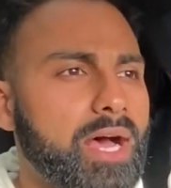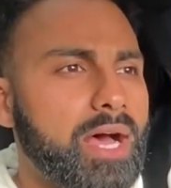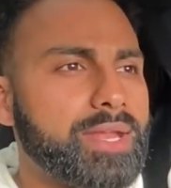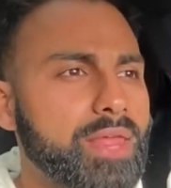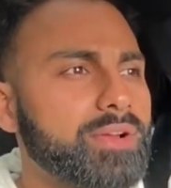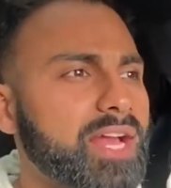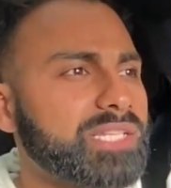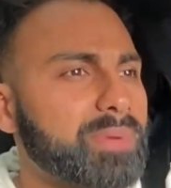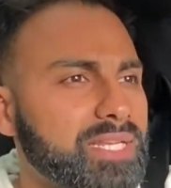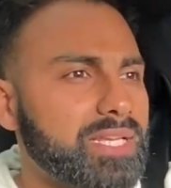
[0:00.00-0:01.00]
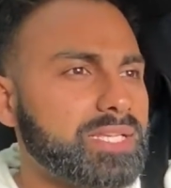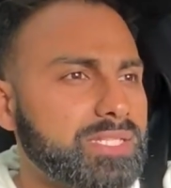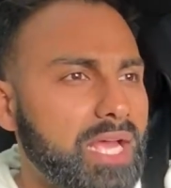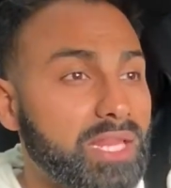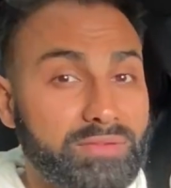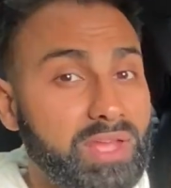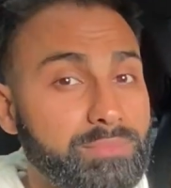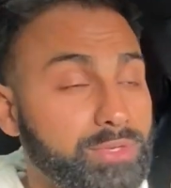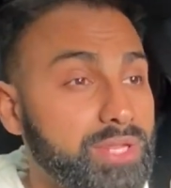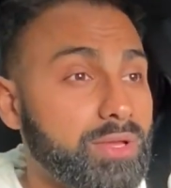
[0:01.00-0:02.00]
Another aspect is, I love the
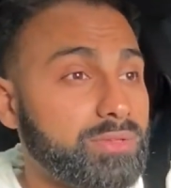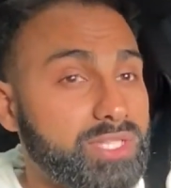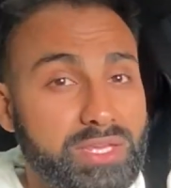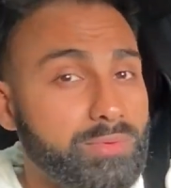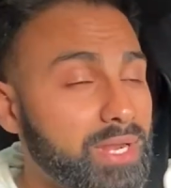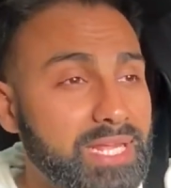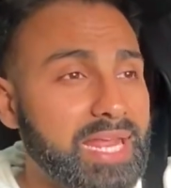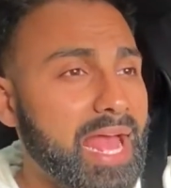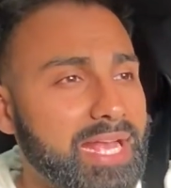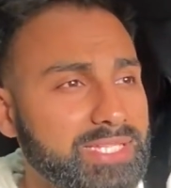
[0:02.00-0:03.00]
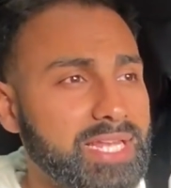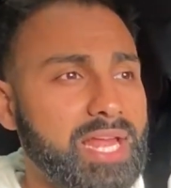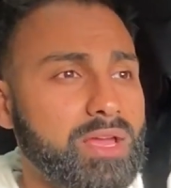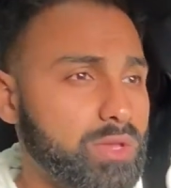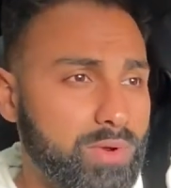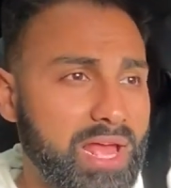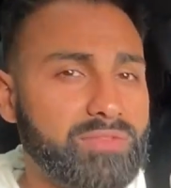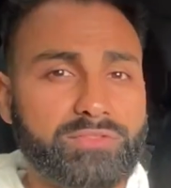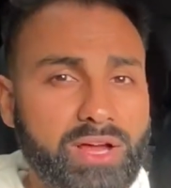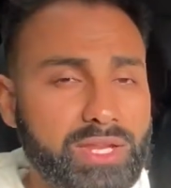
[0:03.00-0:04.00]
M3 though. See, you want to get the ass end out, you want to
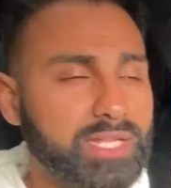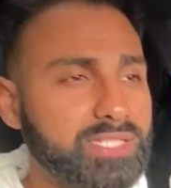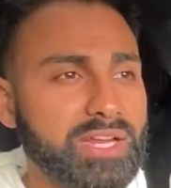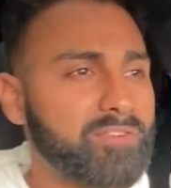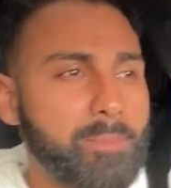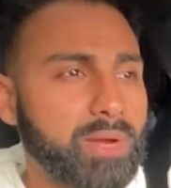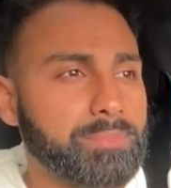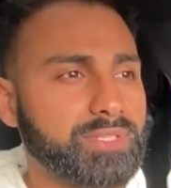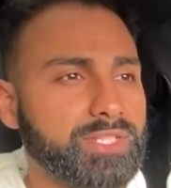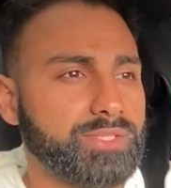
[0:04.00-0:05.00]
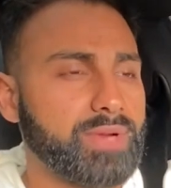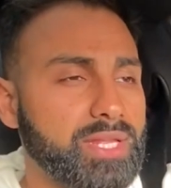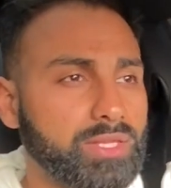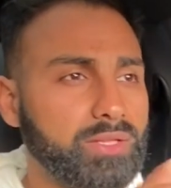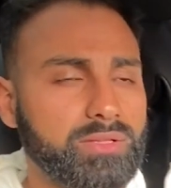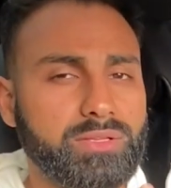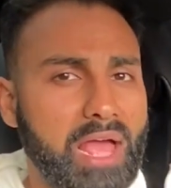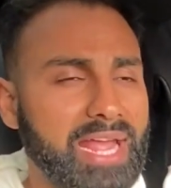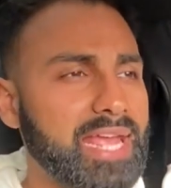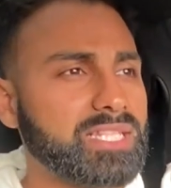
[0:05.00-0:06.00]
have fun. It's different purposes, right?
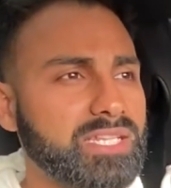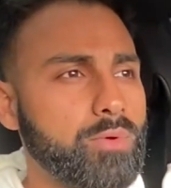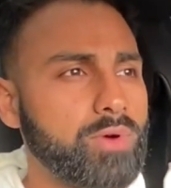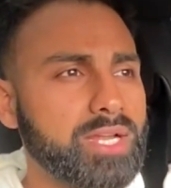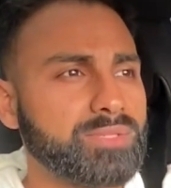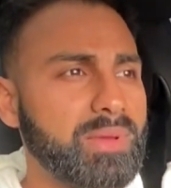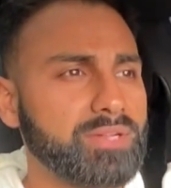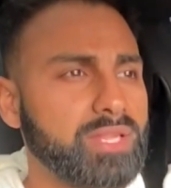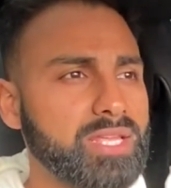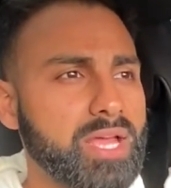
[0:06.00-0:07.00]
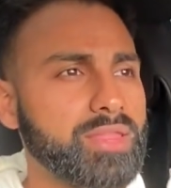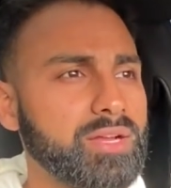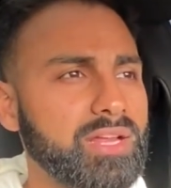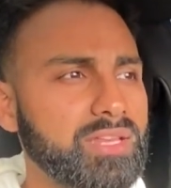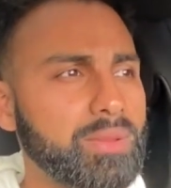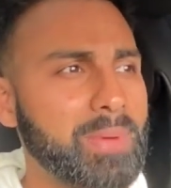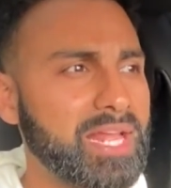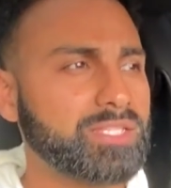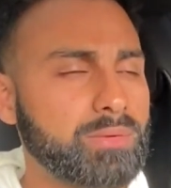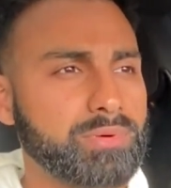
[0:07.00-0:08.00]
I can't say one is better than the other. It
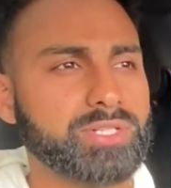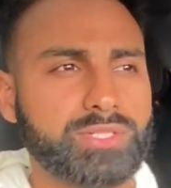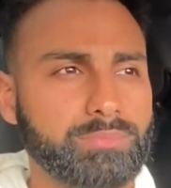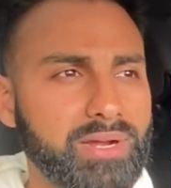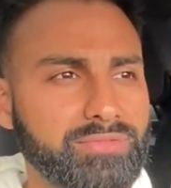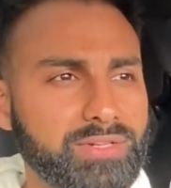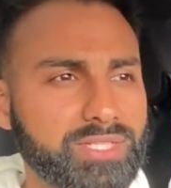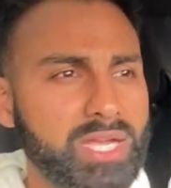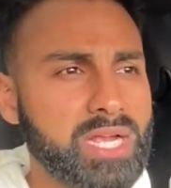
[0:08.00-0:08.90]
depends on personal preference.